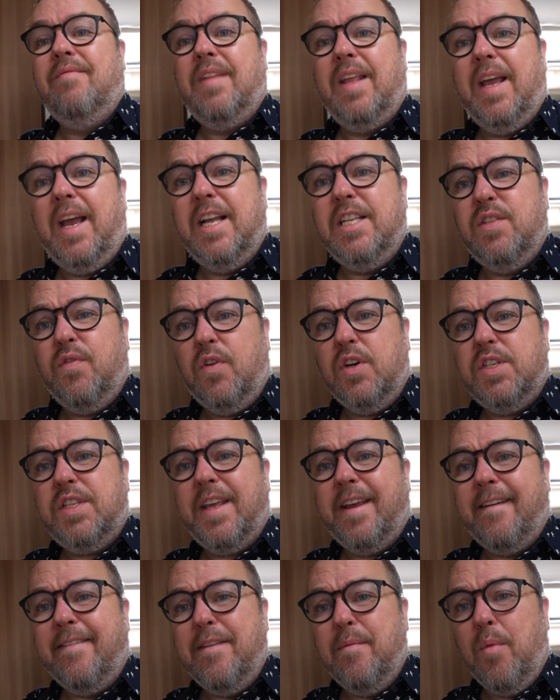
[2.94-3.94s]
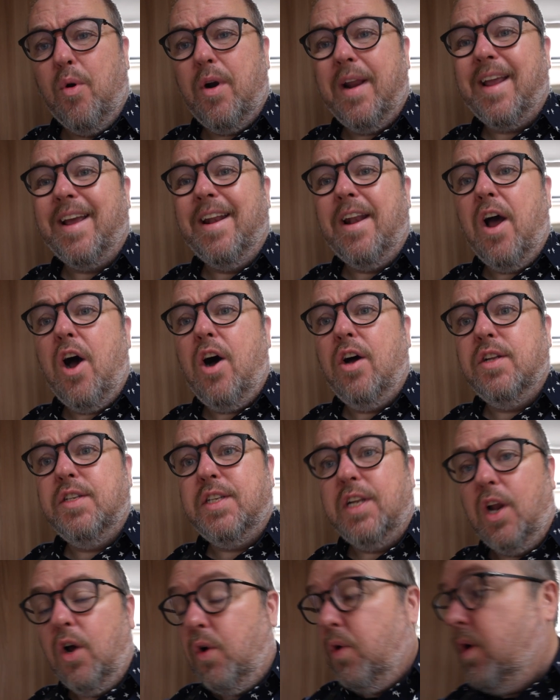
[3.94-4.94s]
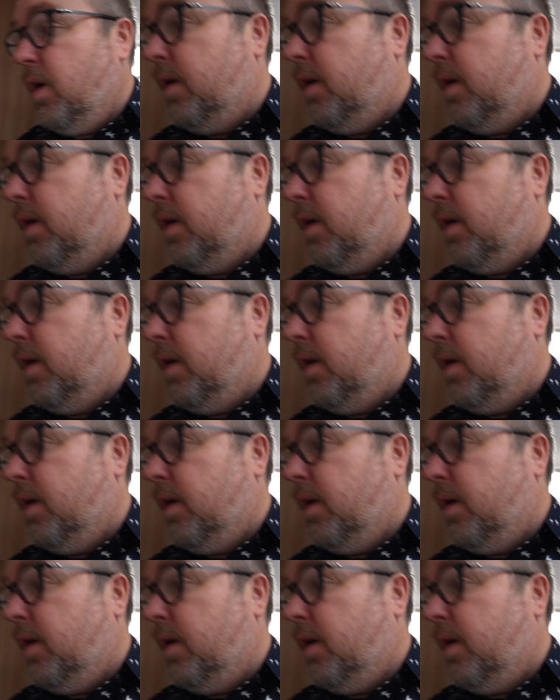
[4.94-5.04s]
It's first thing in the morning in Oslo.